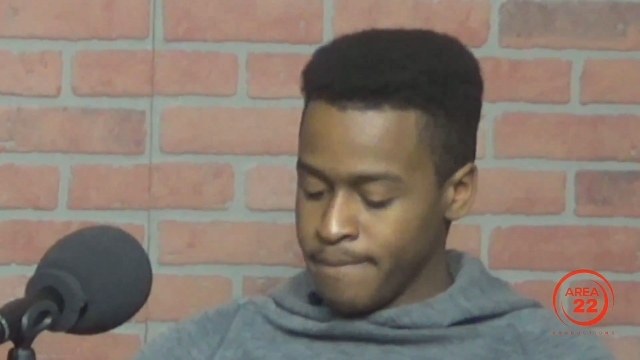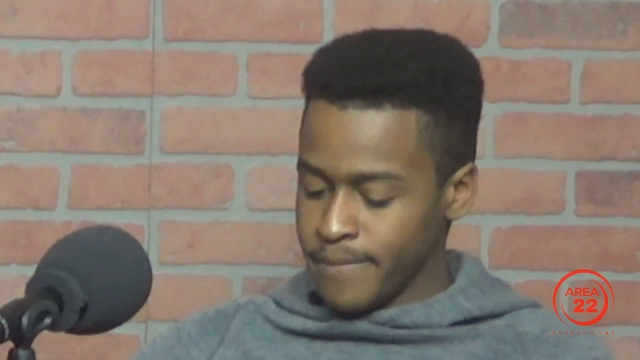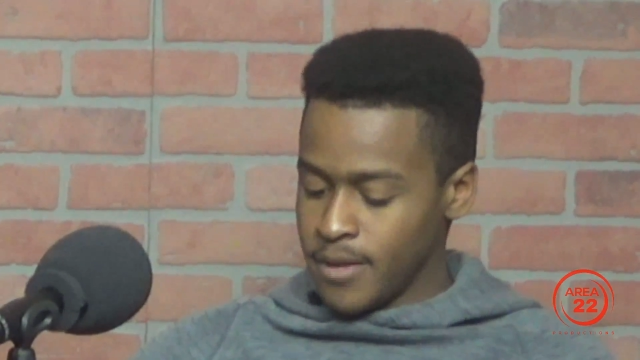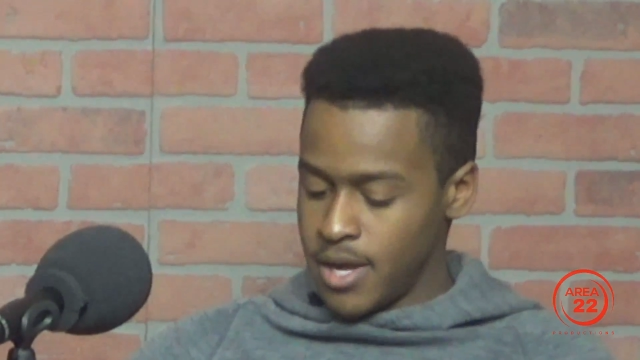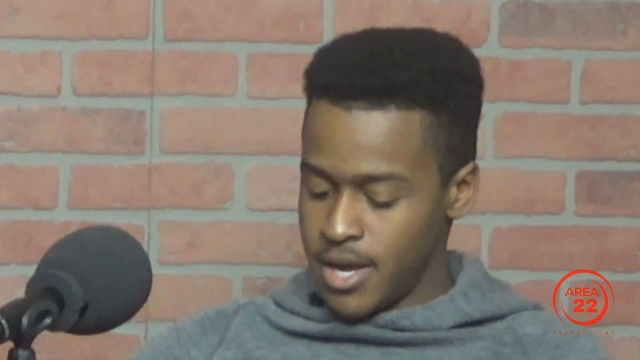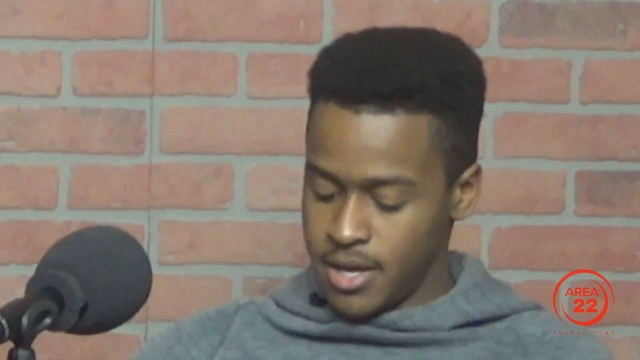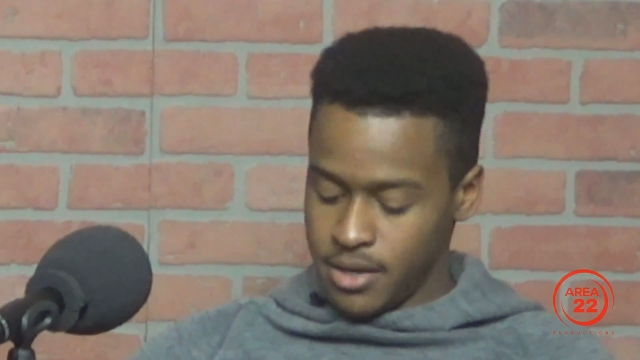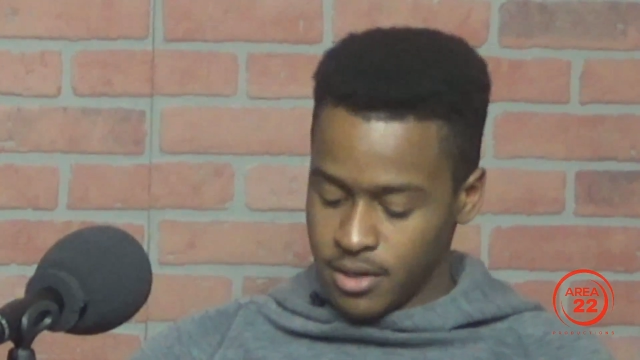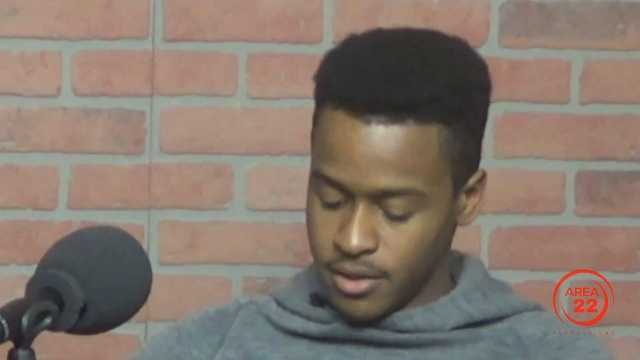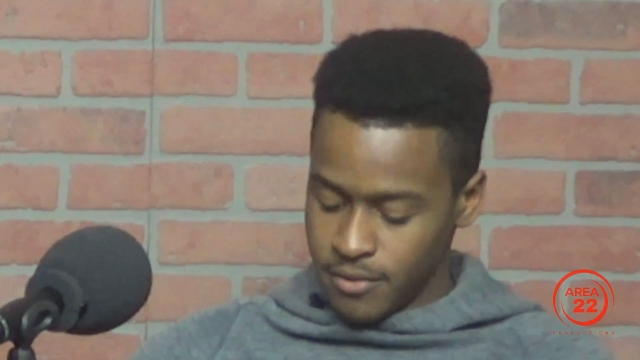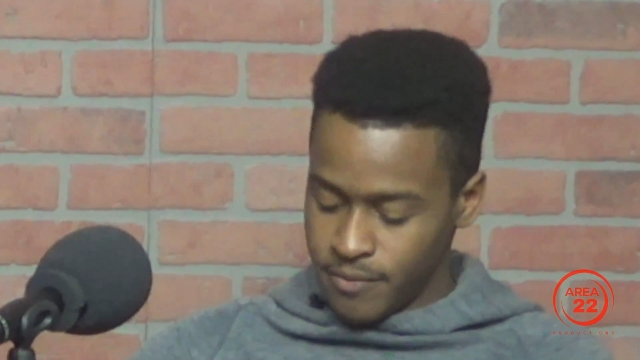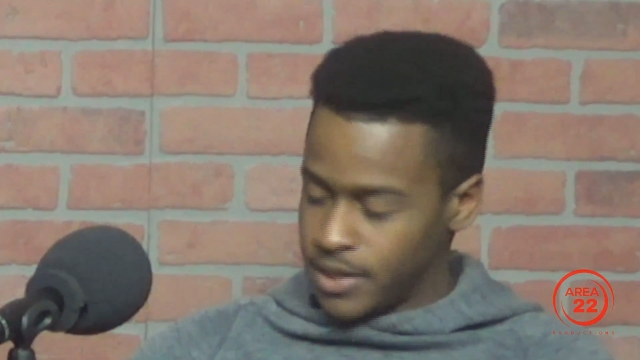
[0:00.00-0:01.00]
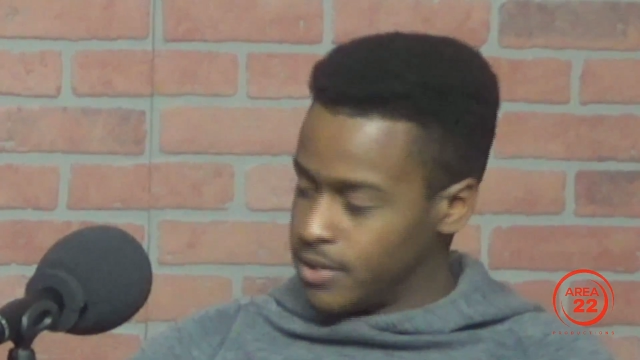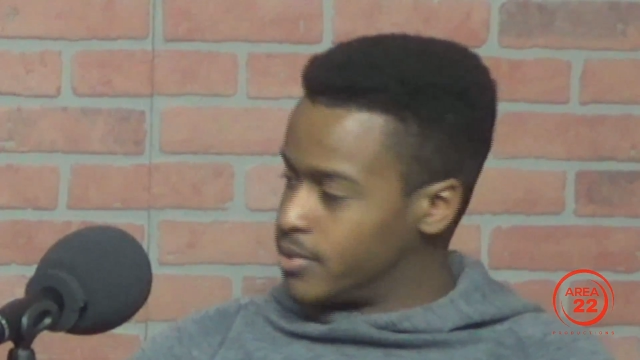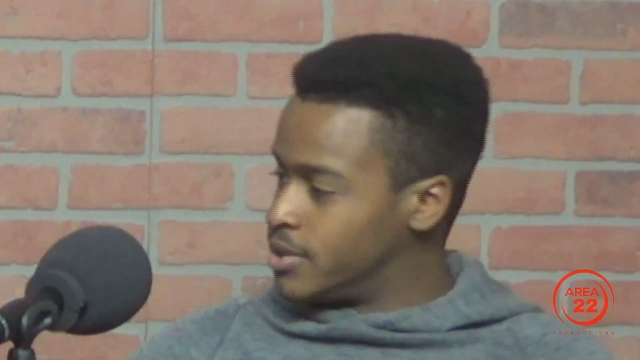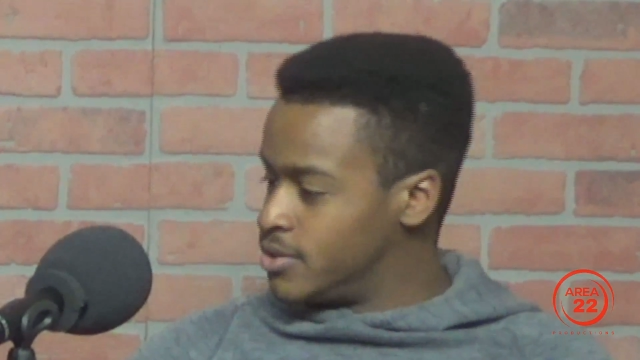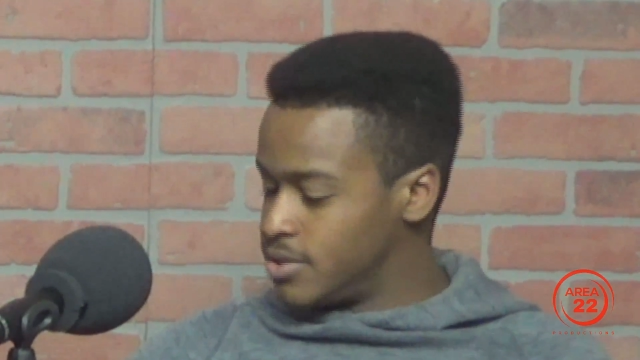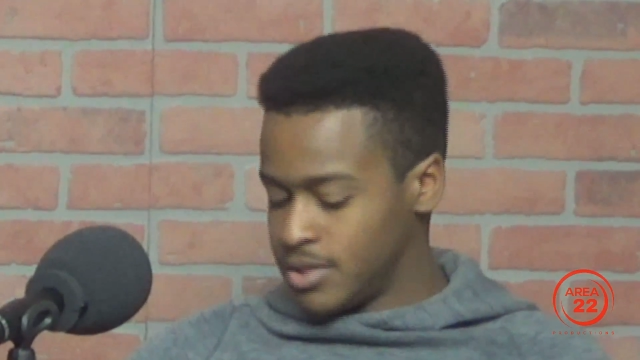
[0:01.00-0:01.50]
And the final one
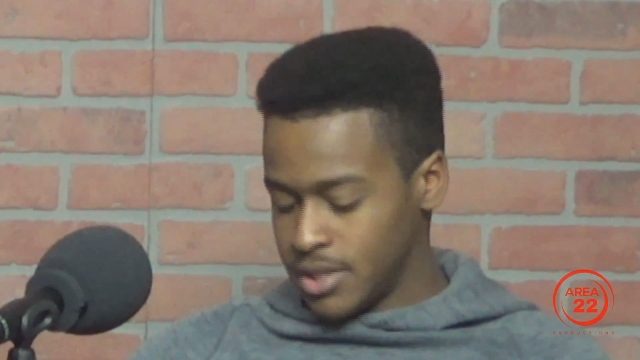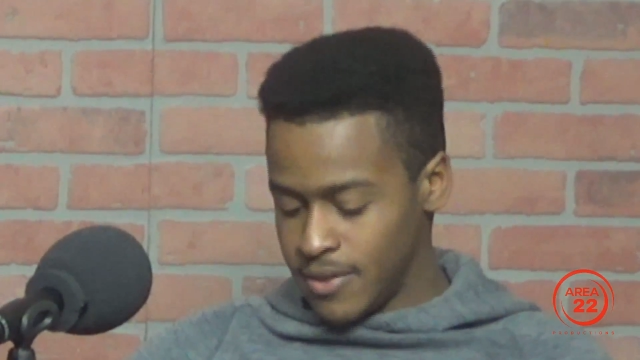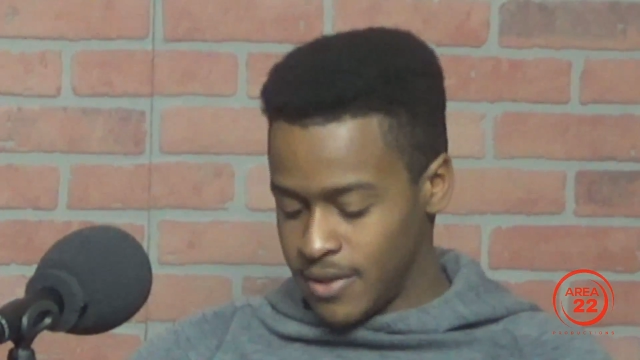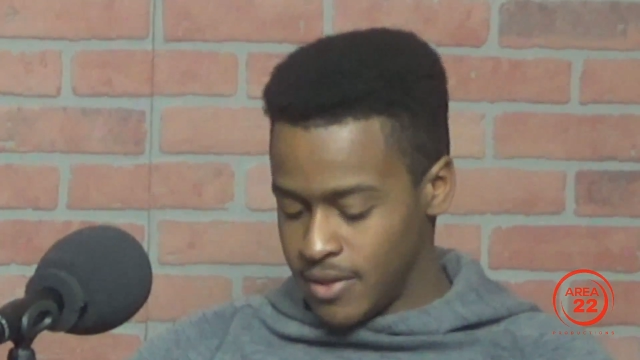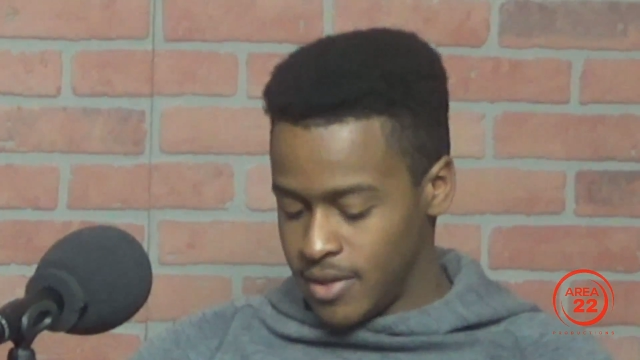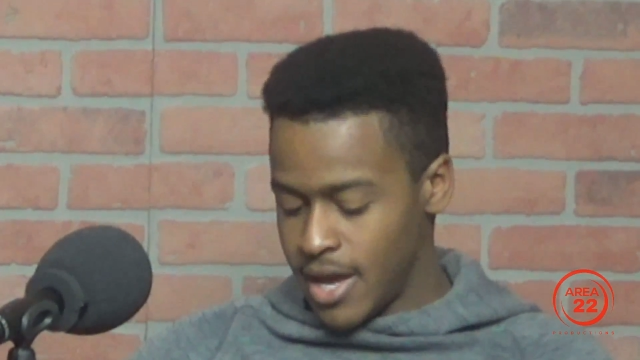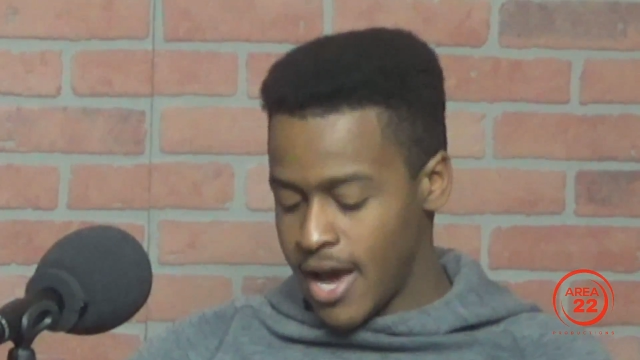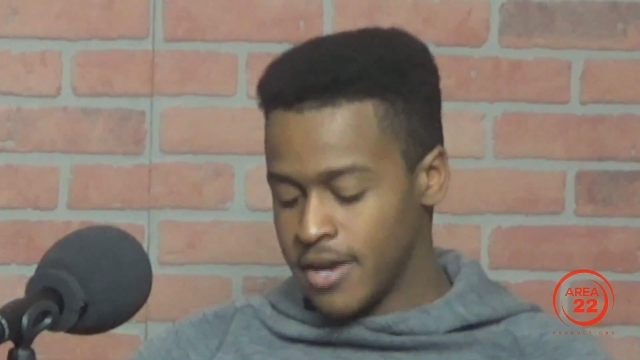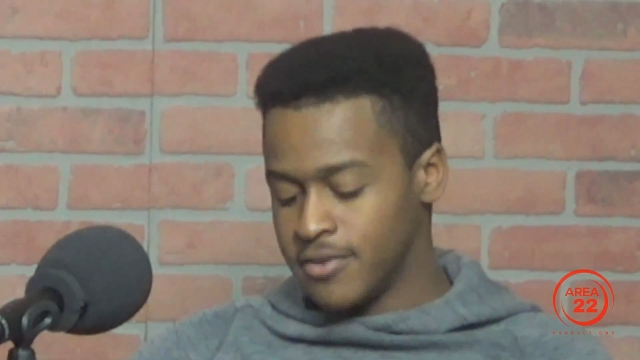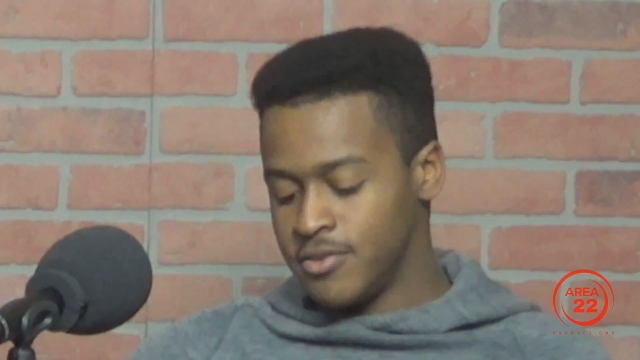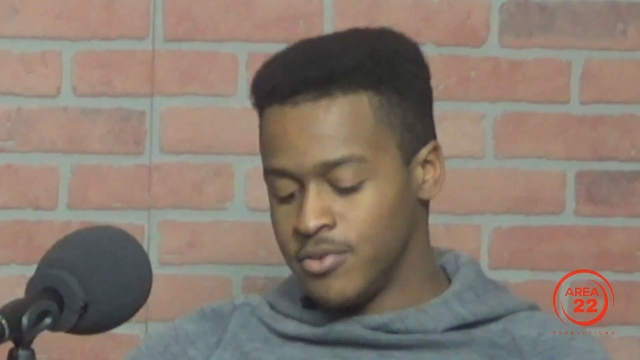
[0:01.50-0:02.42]
is the attitude